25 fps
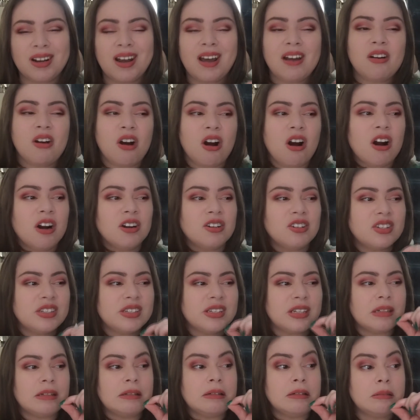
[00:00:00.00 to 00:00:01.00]
Not hard,
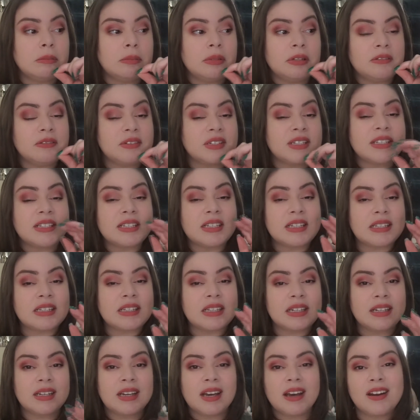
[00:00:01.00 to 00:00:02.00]
just a little bit
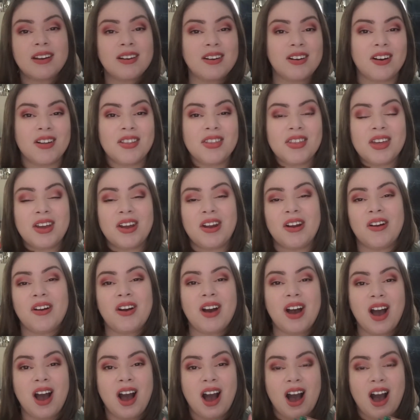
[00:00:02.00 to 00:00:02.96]
resistant getting on there,